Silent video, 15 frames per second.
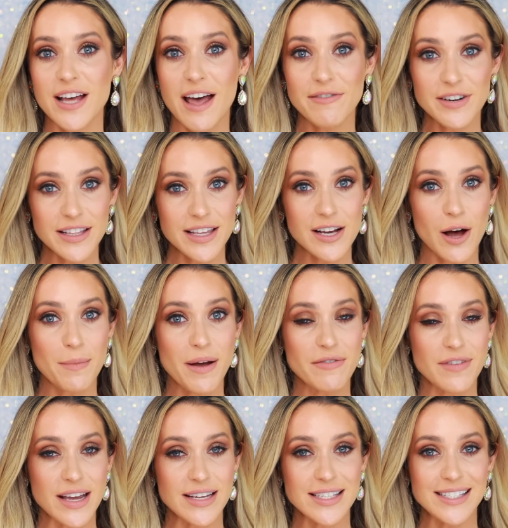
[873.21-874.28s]
everything on my
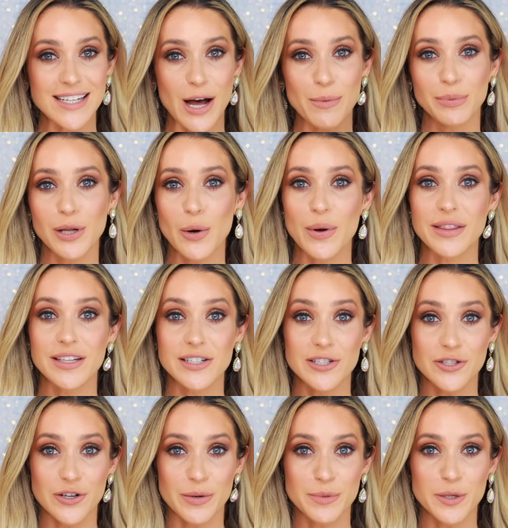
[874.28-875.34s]
face down below in the
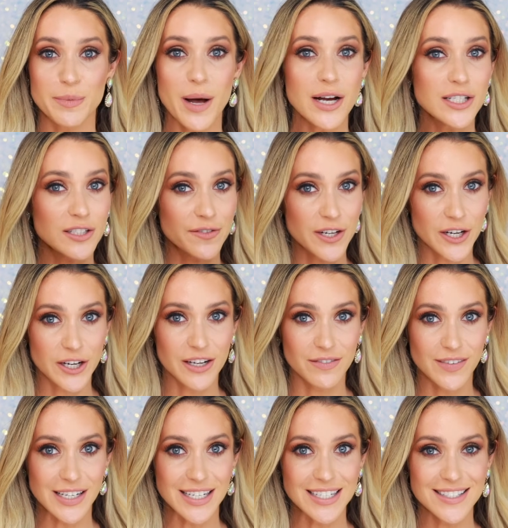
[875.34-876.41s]
description box for your
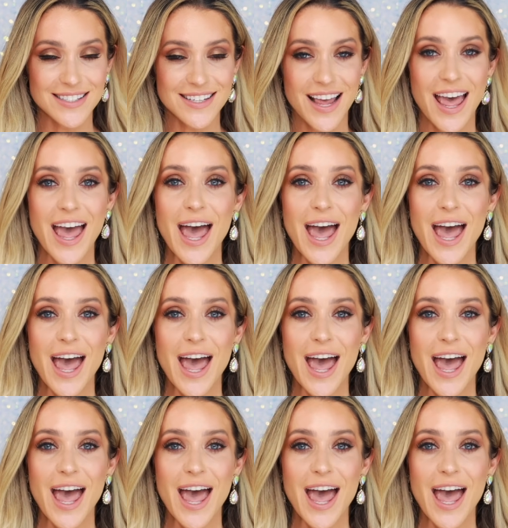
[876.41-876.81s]
convenience.